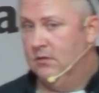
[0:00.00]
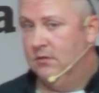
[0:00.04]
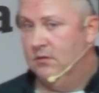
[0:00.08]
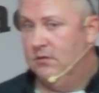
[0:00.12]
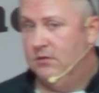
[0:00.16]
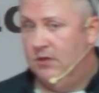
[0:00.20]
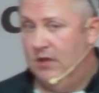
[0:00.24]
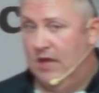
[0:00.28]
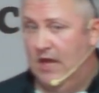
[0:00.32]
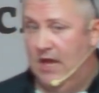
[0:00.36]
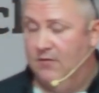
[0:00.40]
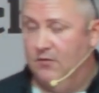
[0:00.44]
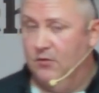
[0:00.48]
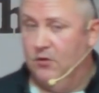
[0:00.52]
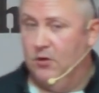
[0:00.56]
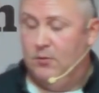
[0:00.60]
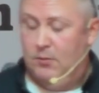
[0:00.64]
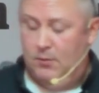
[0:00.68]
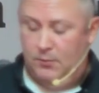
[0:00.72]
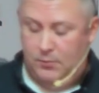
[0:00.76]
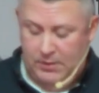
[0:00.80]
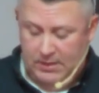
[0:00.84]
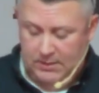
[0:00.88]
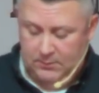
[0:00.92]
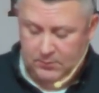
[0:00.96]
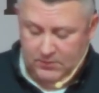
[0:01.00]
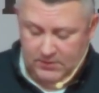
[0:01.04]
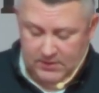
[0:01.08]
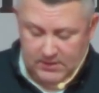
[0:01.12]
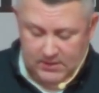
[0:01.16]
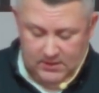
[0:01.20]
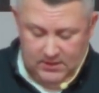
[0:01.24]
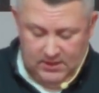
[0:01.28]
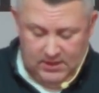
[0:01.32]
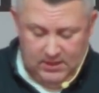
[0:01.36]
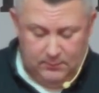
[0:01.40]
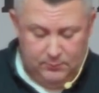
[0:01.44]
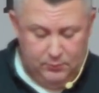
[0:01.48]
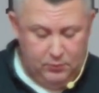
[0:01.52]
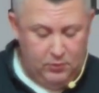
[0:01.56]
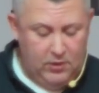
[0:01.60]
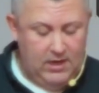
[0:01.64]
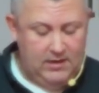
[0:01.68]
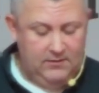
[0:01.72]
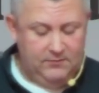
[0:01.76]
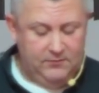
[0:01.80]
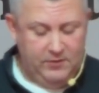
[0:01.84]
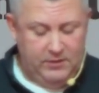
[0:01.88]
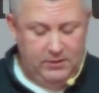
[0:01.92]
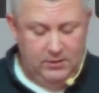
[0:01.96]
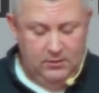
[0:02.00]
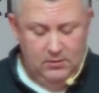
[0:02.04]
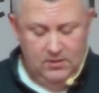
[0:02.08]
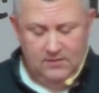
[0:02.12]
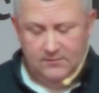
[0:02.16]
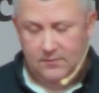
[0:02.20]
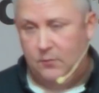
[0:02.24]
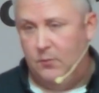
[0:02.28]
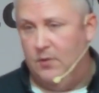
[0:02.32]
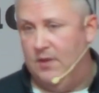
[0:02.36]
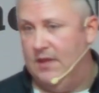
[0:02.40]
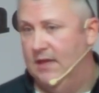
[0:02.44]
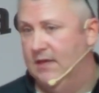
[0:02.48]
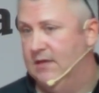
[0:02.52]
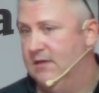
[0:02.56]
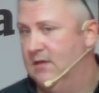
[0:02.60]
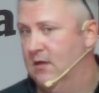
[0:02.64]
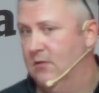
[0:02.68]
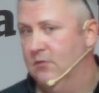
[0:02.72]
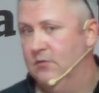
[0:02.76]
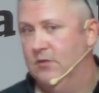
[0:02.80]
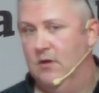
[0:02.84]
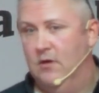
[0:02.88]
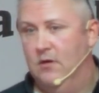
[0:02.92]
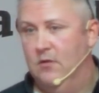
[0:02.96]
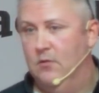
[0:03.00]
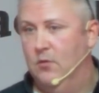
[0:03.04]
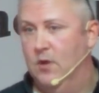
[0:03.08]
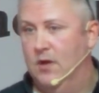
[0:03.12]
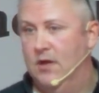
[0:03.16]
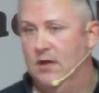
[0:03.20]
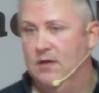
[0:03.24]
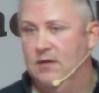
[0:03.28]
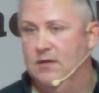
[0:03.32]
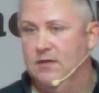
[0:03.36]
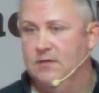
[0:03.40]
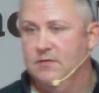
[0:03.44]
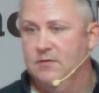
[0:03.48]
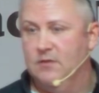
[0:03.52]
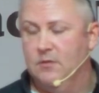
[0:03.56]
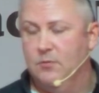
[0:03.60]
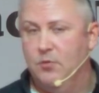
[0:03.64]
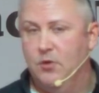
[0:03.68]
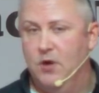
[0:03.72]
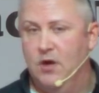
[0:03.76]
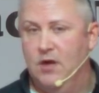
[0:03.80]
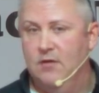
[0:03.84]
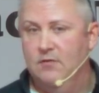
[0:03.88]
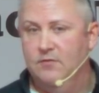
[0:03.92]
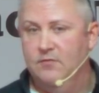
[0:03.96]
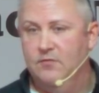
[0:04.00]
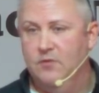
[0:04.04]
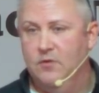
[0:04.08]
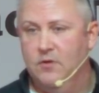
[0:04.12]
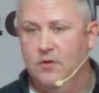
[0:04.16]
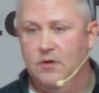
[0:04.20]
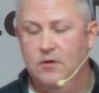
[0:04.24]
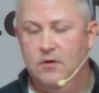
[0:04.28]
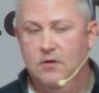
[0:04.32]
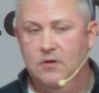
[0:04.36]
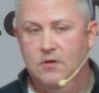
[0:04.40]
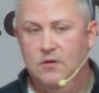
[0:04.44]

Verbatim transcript: Do you have a group of people that are going to pray for you even when they don't know what it is they're praying for?